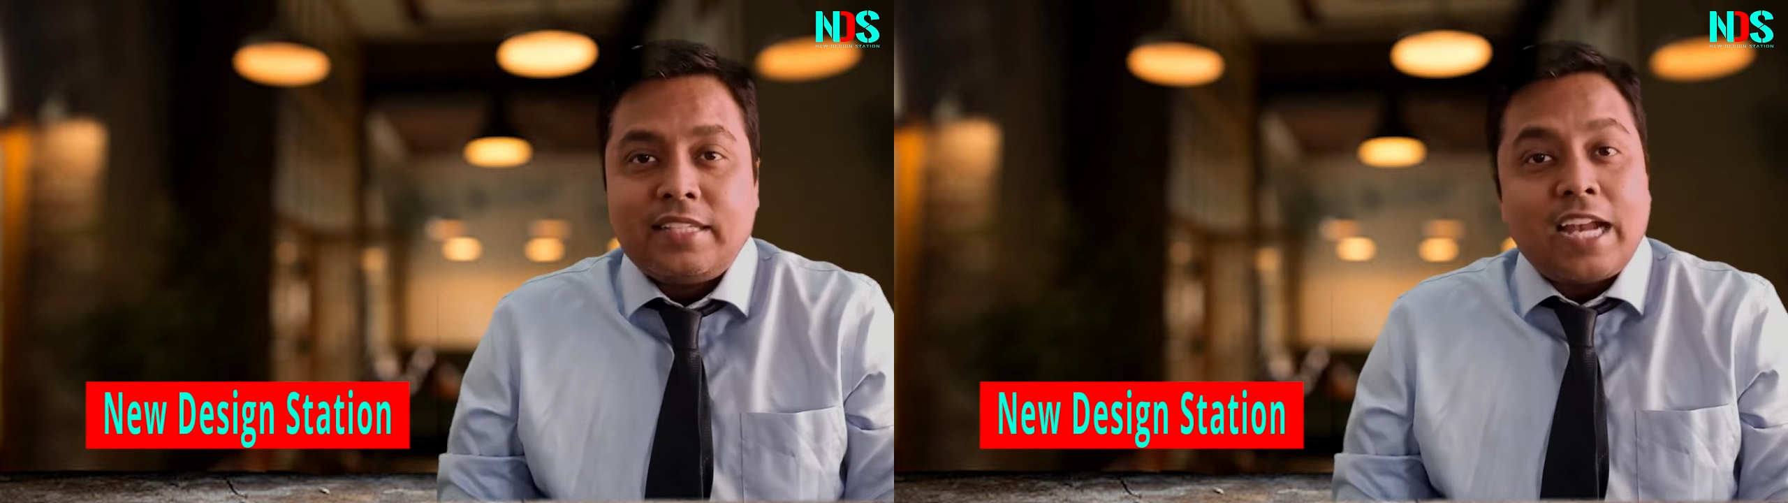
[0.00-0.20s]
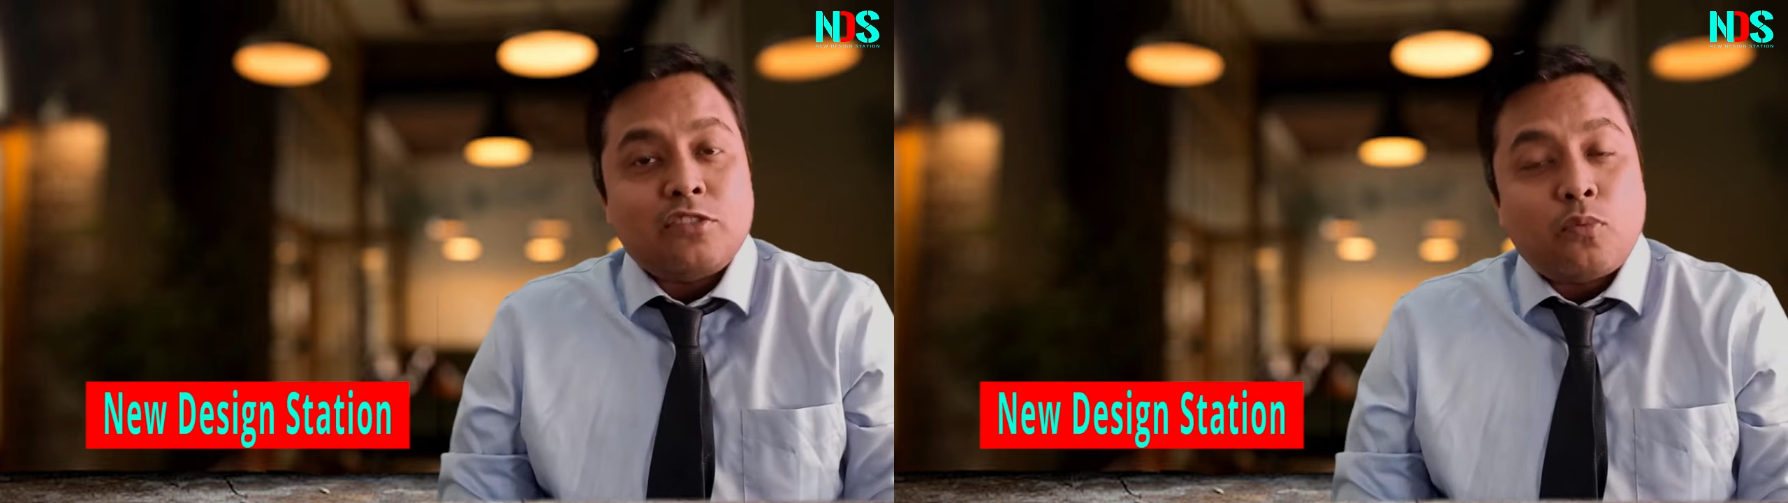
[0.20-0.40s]

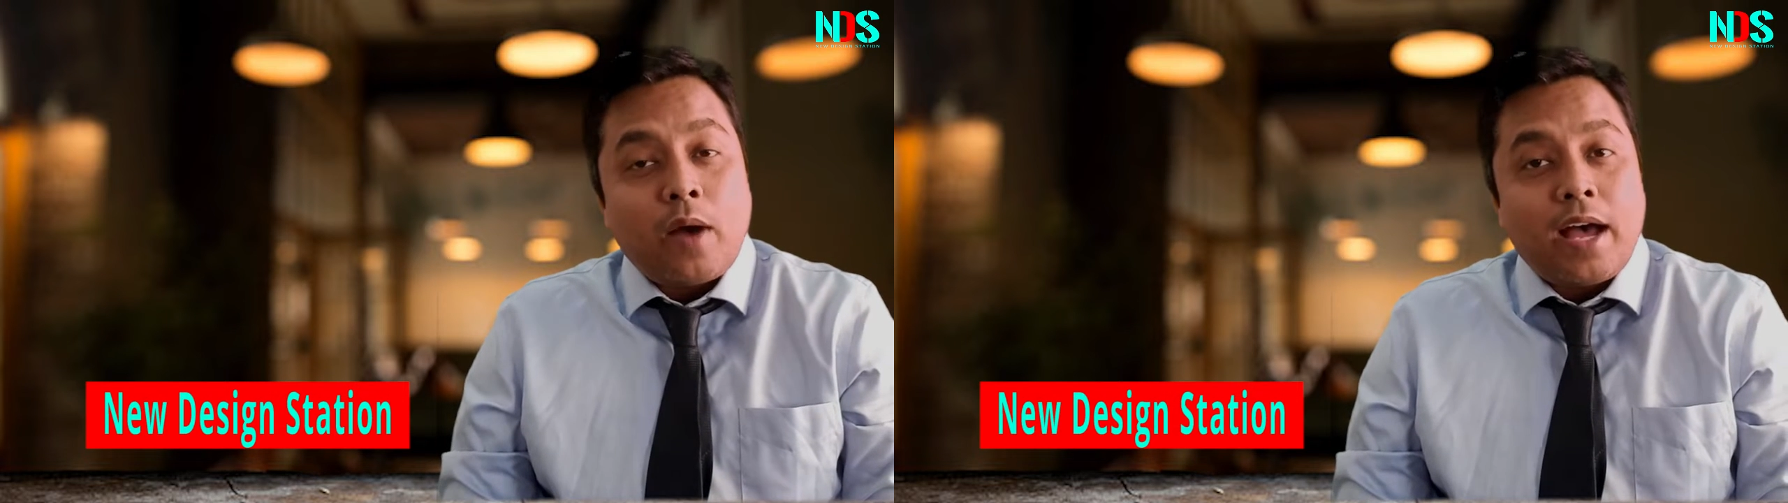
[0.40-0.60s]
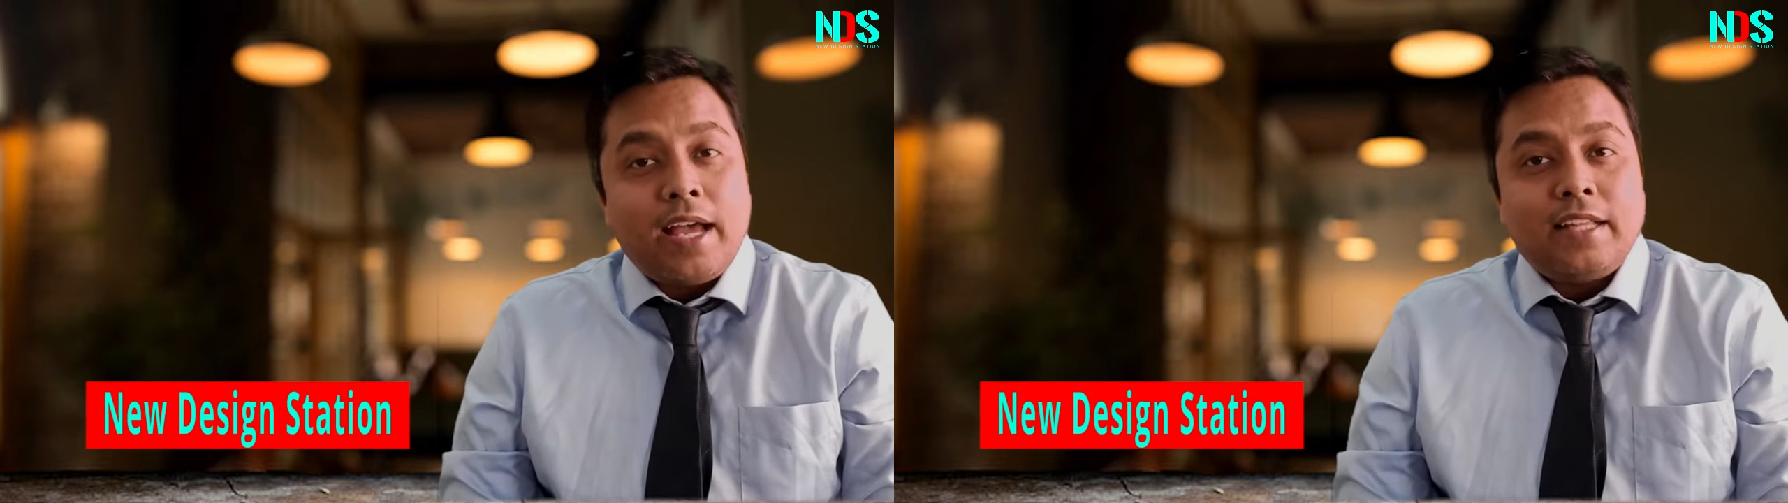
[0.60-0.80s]
That's
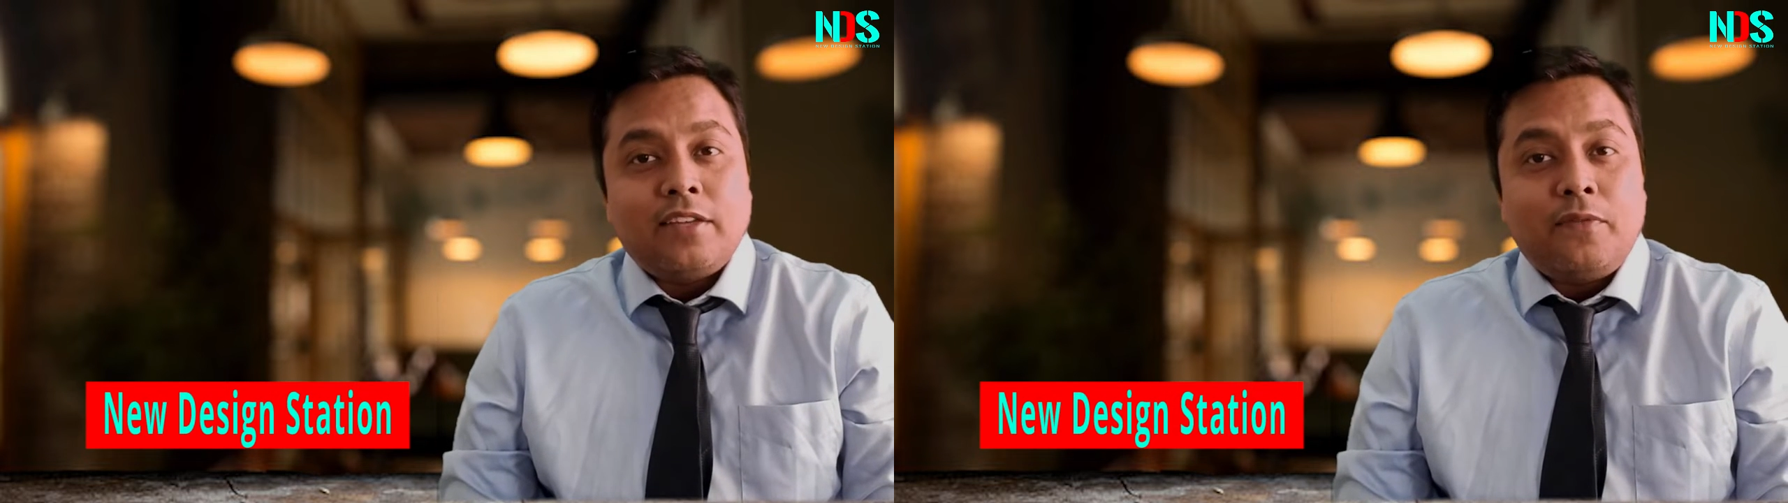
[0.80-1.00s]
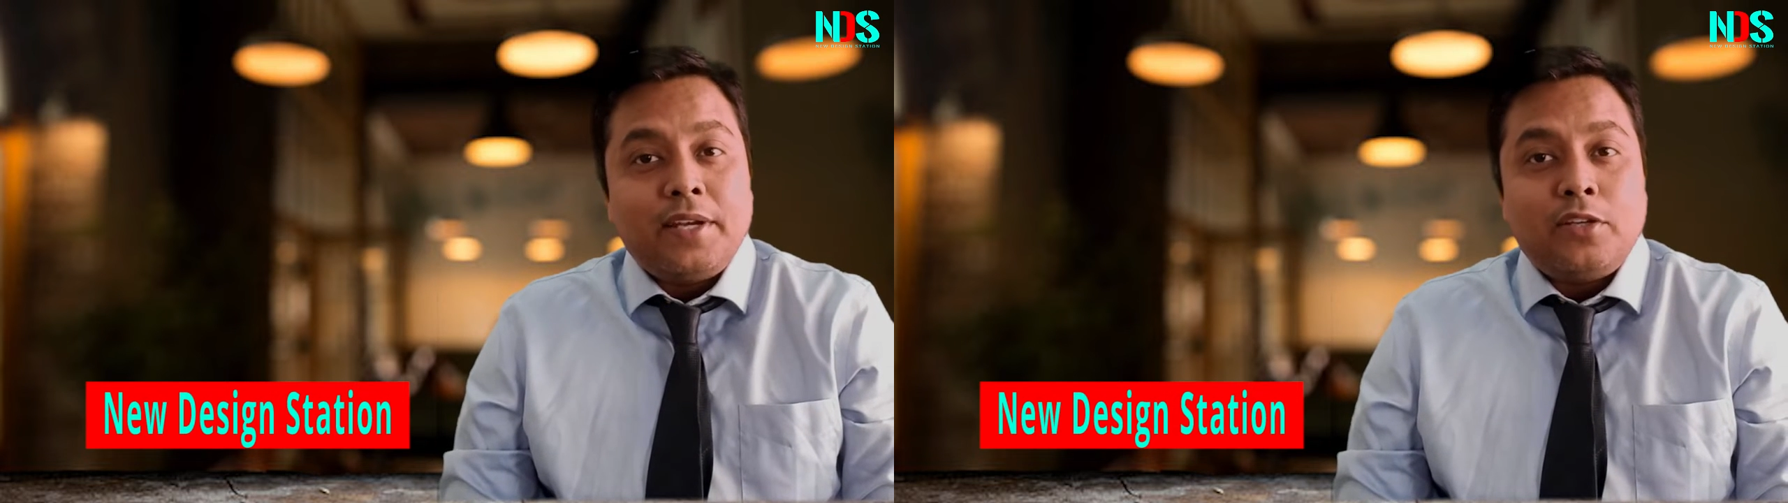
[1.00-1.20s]
why
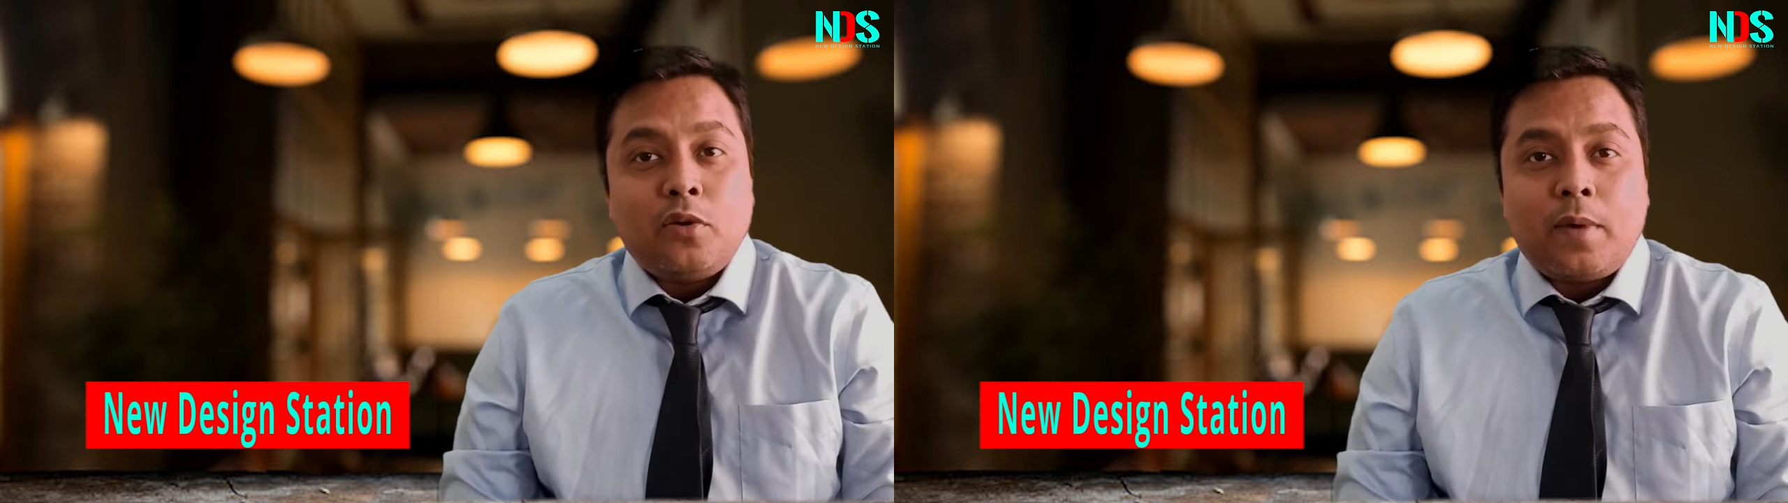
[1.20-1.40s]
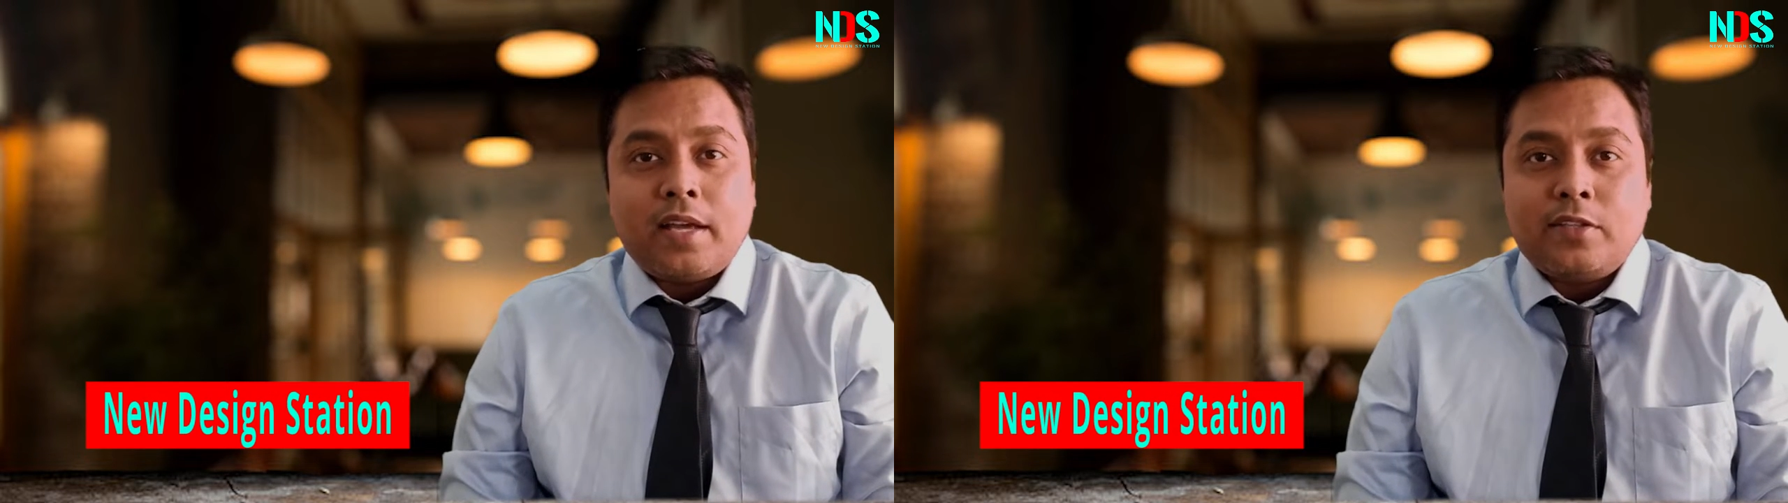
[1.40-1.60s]
the
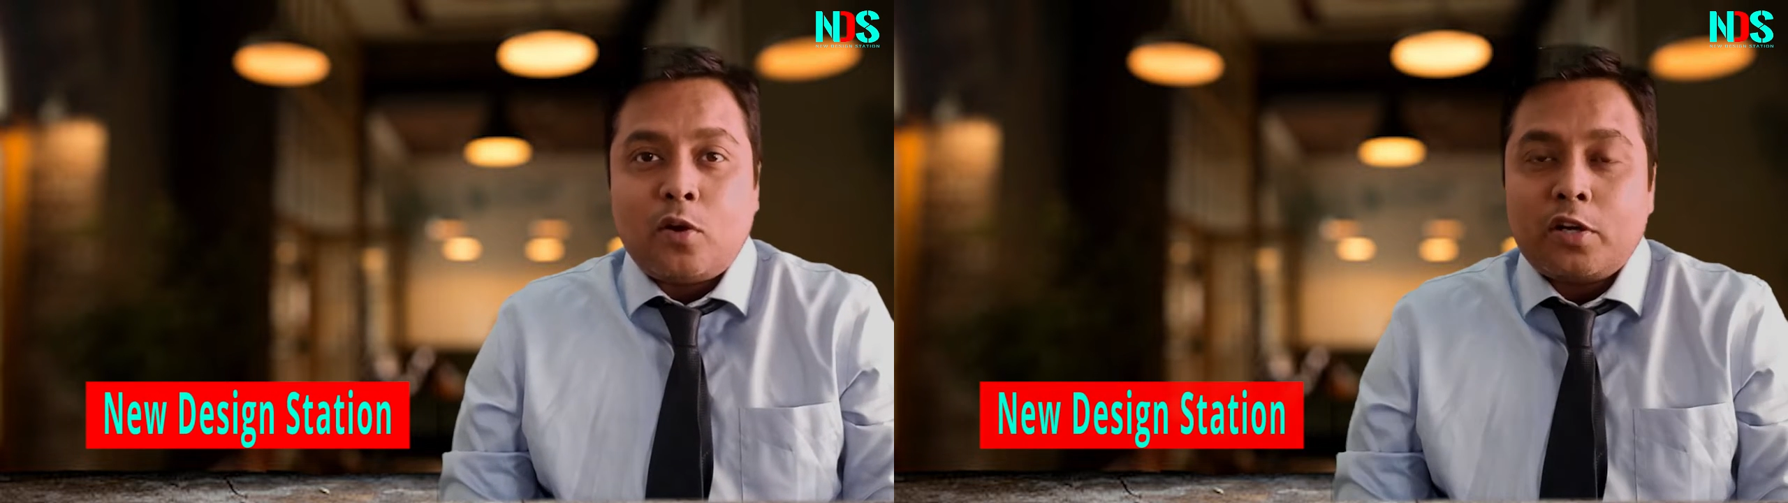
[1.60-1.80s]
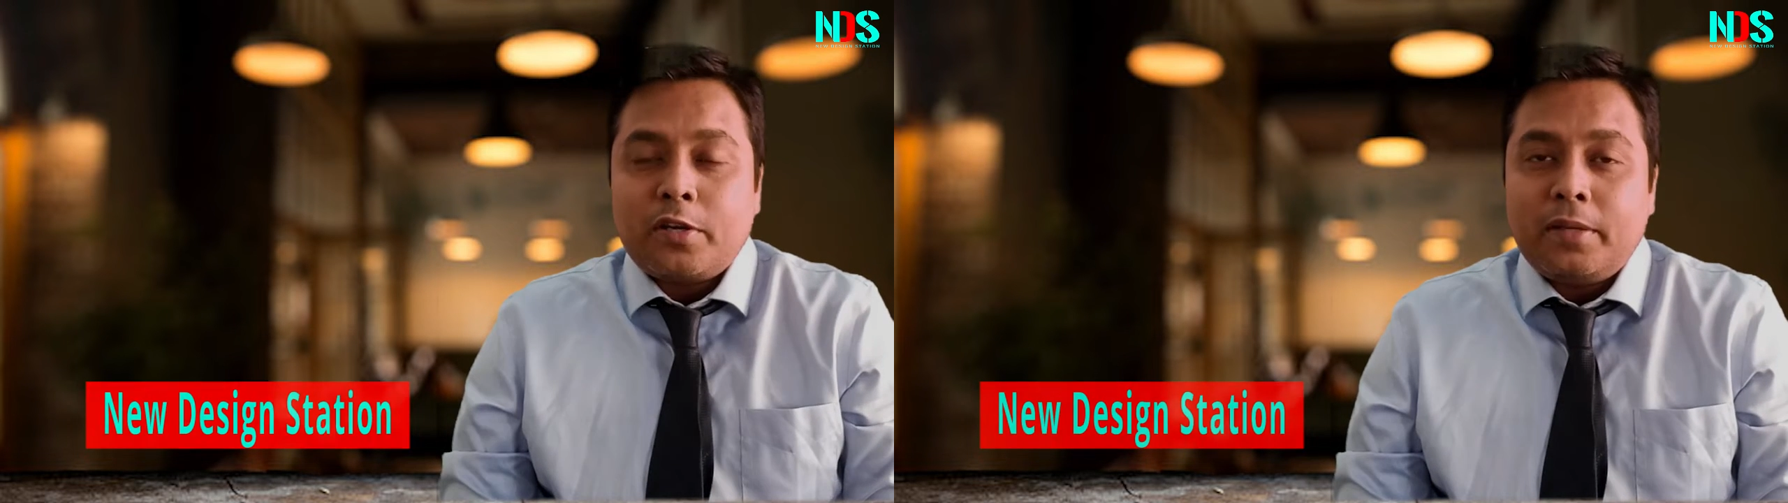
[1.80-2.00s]
video was
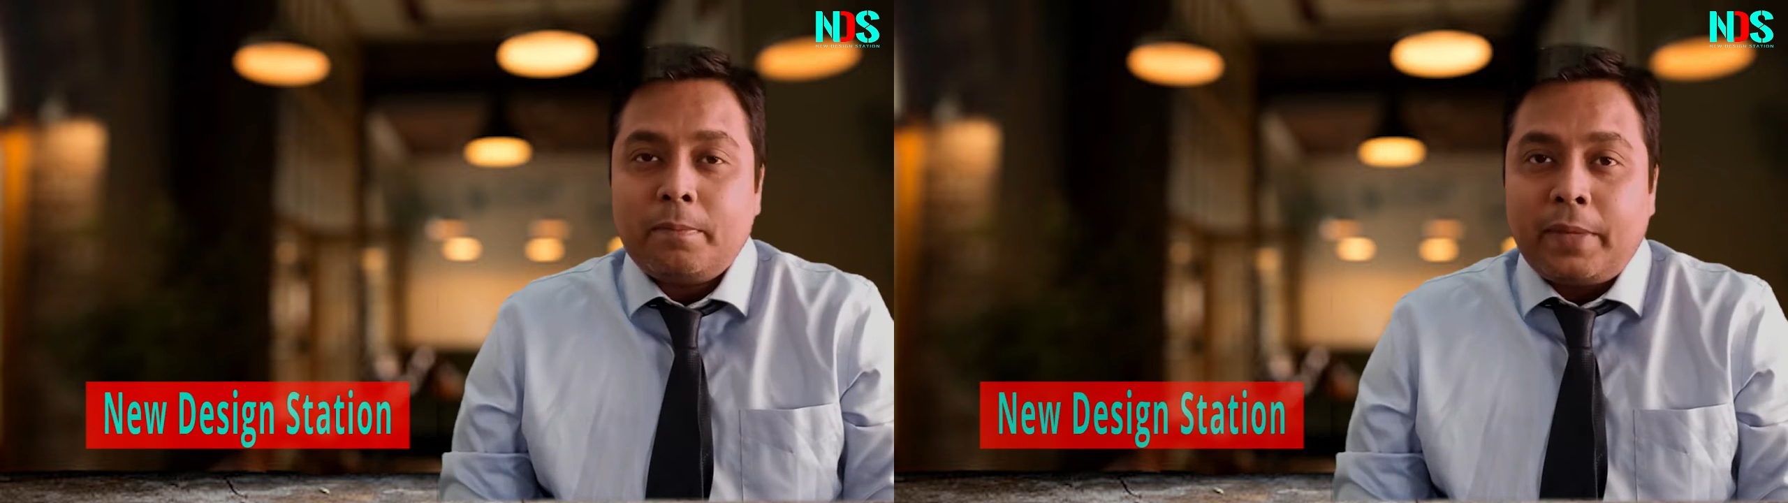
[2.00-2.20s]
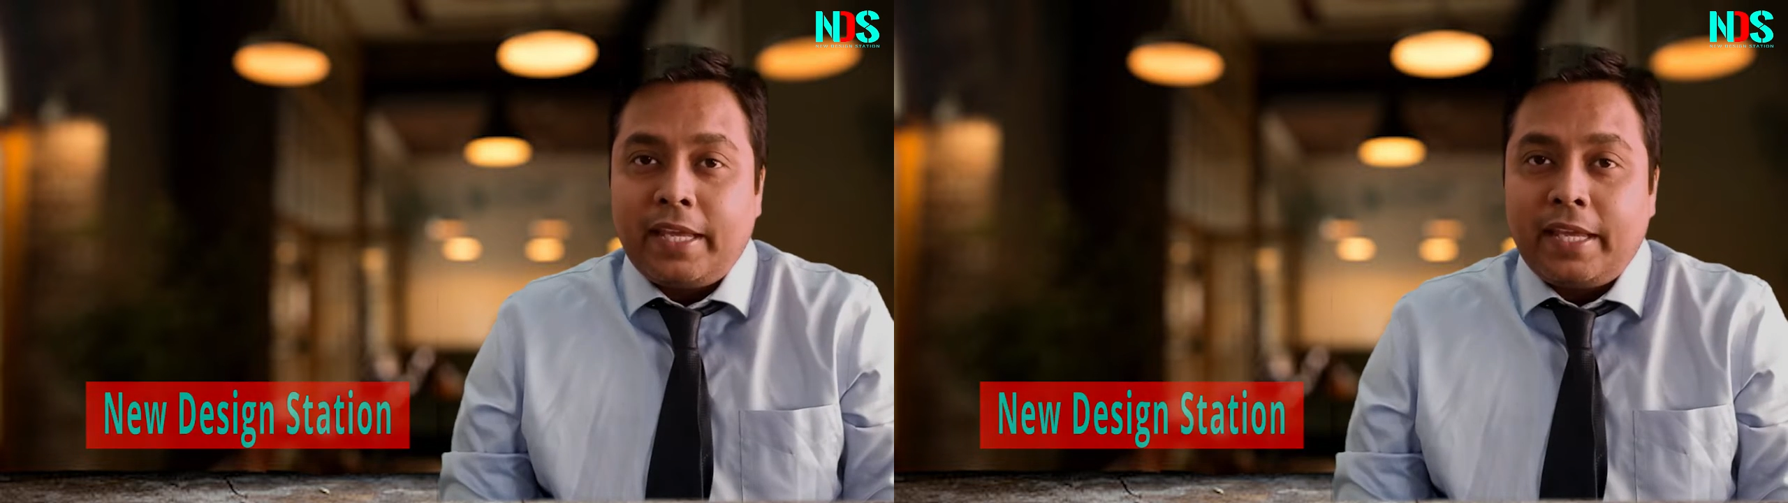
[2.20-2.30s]
not